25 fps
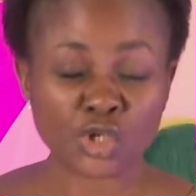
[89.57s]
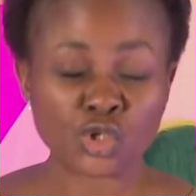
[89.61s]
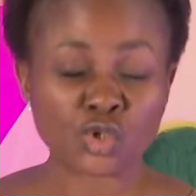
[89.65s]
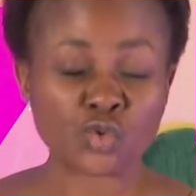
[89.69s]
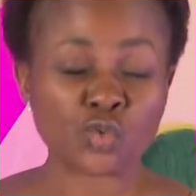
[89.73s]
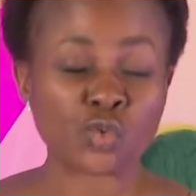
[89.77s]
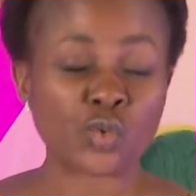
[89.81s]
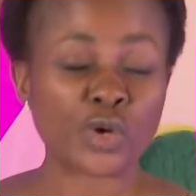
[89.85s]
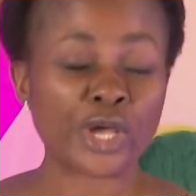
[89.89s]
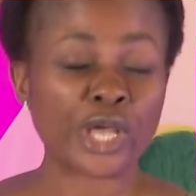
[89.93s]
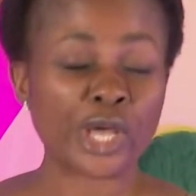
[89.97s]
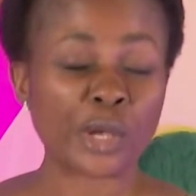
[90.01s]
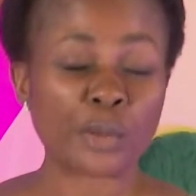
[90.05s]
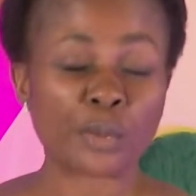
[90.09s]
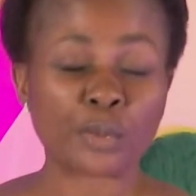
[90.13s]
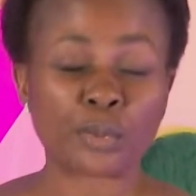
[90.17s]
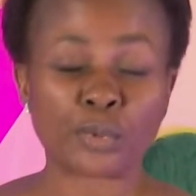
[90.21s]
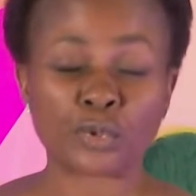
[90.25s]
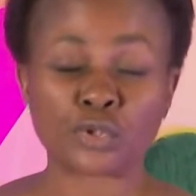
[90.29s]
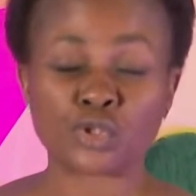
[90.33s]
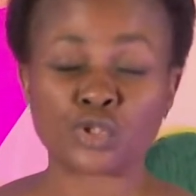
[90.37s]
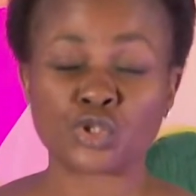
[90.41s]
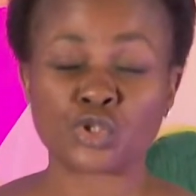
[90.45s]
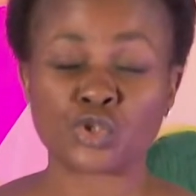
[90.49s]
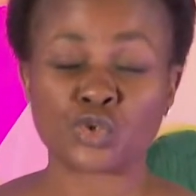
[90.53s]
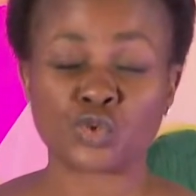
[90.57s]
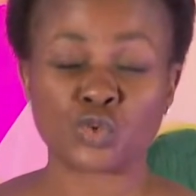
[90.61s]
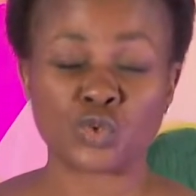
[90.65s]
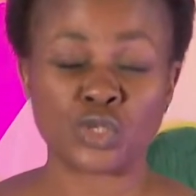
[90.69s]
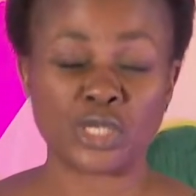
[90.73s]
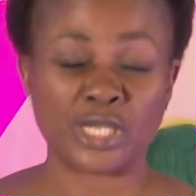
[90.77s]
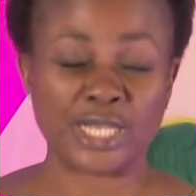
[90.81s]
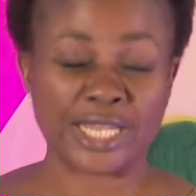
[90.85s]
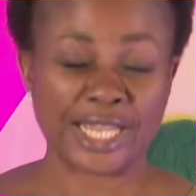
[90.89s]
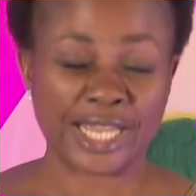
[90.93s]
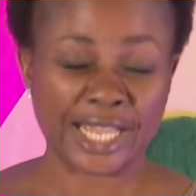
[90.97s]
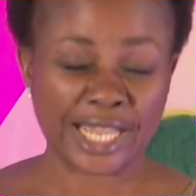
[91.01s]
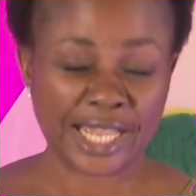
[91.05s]
you will help us to
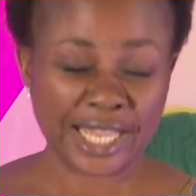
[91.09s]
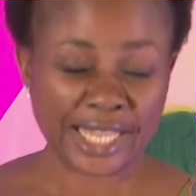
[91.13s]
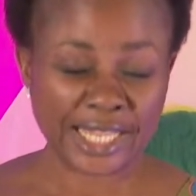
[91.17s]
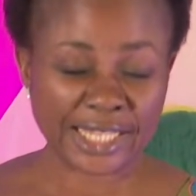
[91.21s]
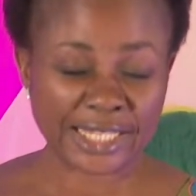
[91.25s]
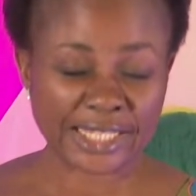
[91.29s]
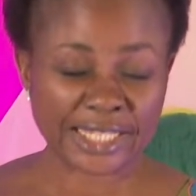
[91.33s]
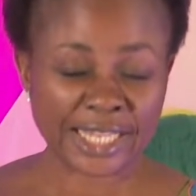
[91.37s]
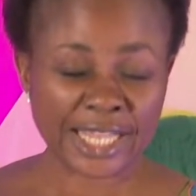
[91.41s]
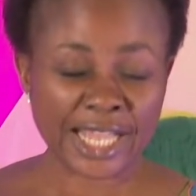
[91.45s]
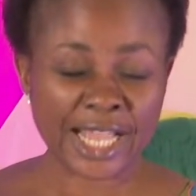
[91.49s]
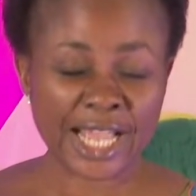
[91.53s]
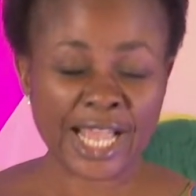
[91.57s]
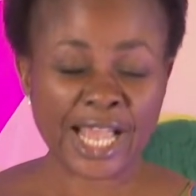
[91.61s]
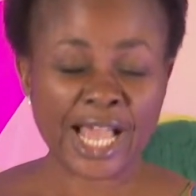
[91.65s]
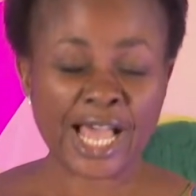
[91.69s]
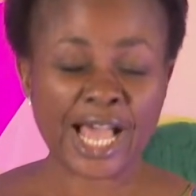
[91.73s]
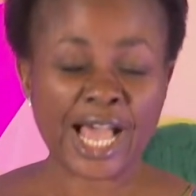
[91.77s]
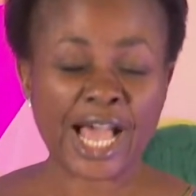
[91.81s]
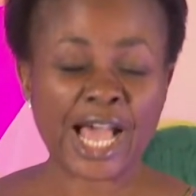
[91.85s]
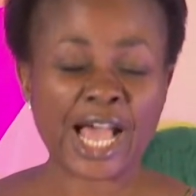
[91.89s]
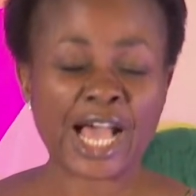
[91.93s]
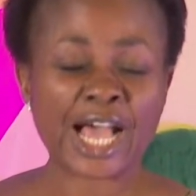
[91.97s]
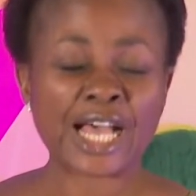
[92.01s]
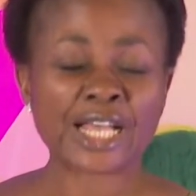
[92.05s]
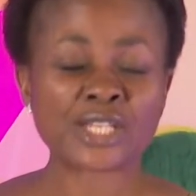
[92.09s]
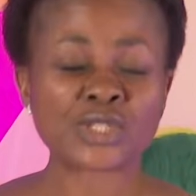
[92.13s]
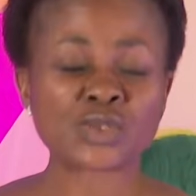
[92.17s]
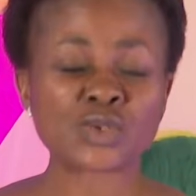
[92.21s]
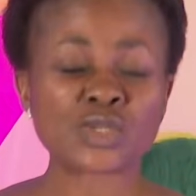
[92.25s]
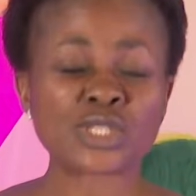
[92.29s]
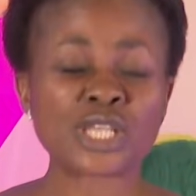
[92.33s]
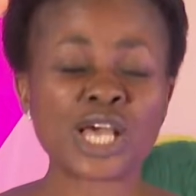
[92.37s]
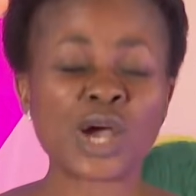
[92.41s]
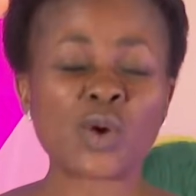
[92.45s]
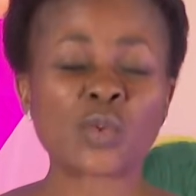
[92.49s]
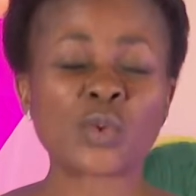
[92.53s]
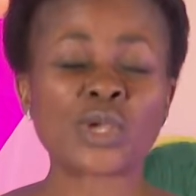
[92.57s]
learn so
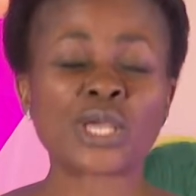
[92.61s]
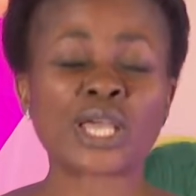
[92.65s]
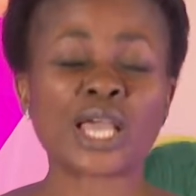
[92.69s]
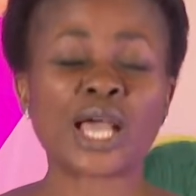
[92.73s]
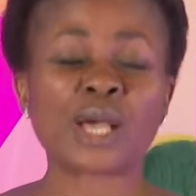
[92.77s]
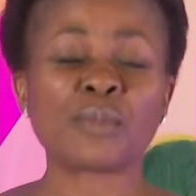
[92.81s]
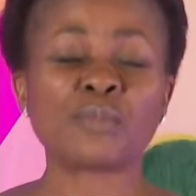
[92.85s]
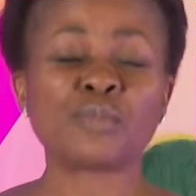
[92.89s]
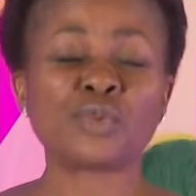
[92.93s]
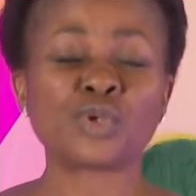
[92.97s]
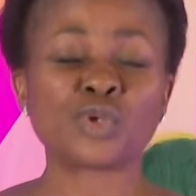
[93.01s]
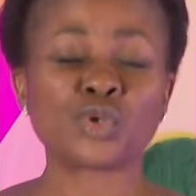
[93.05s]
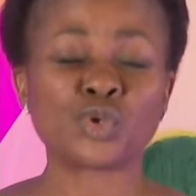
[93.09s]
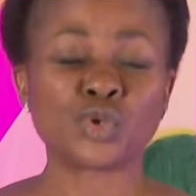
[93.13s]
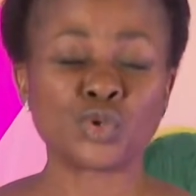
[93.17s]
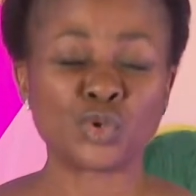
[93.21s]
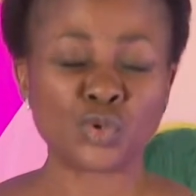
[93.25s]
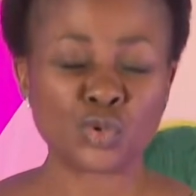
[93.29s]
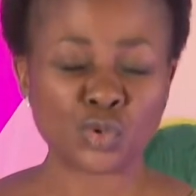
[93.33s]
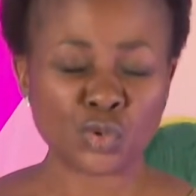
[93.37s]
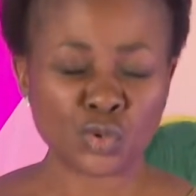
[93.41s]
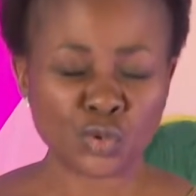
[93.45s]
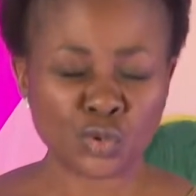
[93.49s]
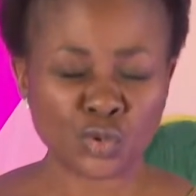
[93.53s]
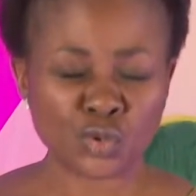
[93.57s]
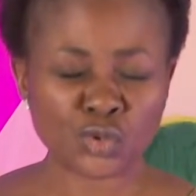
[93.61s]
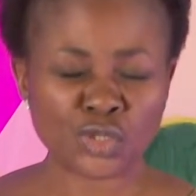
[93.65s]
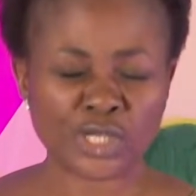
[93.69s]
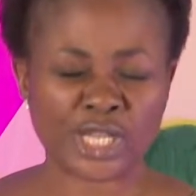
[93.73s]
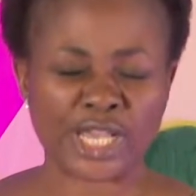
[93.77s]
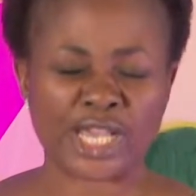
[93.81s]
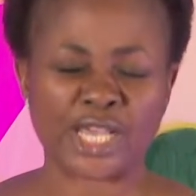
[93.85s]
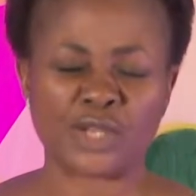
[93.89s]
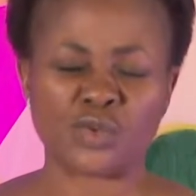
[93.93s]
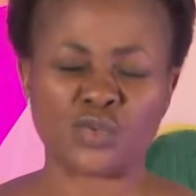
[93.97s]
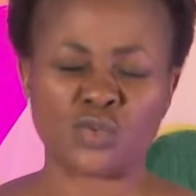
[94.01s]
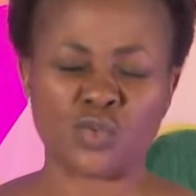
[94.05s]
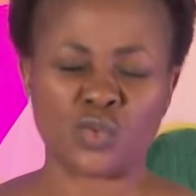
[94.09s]
that we can be good
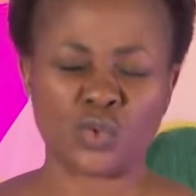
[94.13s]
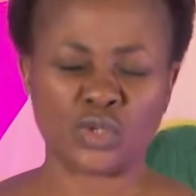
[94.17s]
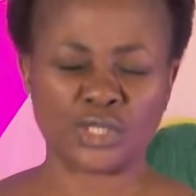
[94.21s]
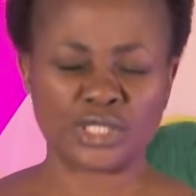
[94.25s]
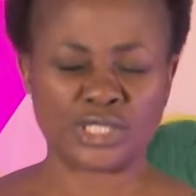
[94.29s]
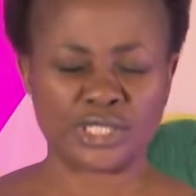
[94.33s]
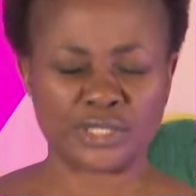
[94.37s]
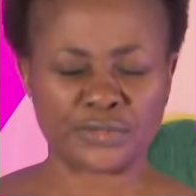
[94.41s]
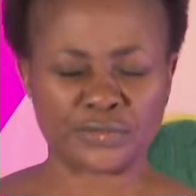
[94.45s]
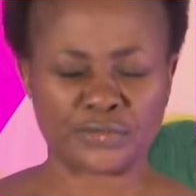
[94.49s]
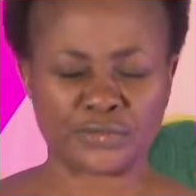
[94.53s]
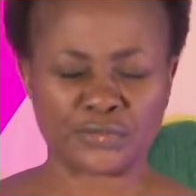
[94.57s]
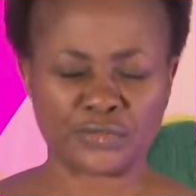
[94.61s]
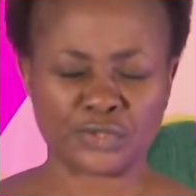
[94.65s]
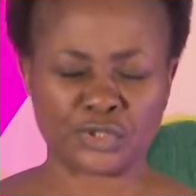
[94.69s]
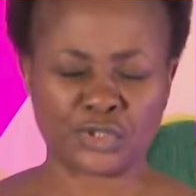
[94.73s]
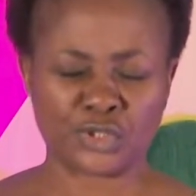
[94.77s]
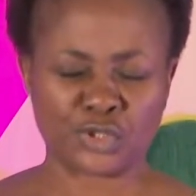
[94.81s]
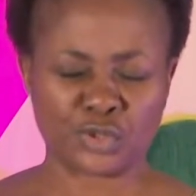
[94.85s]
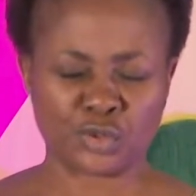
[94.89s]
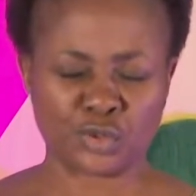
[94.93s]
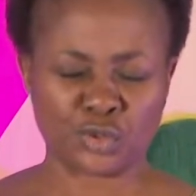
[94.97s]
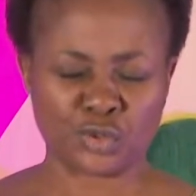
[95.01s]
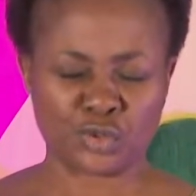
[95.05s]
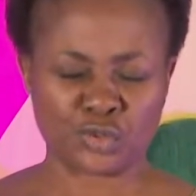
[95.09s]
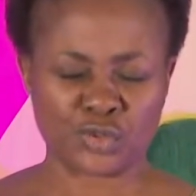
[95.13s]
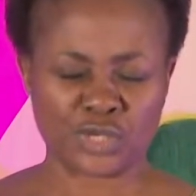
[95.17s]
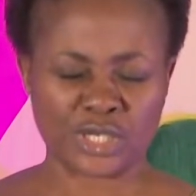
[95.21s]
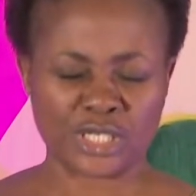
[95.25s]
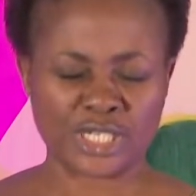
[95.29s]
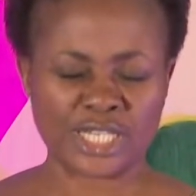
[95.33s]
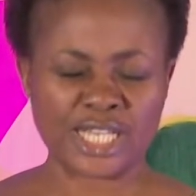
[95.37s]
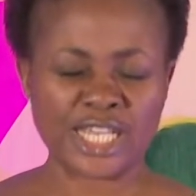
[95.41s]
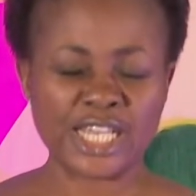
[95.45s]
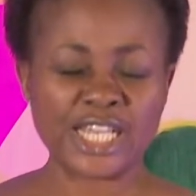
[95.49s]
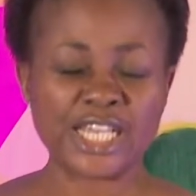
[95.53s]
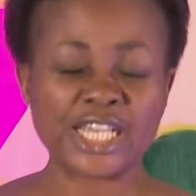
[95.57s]
and wonderful children.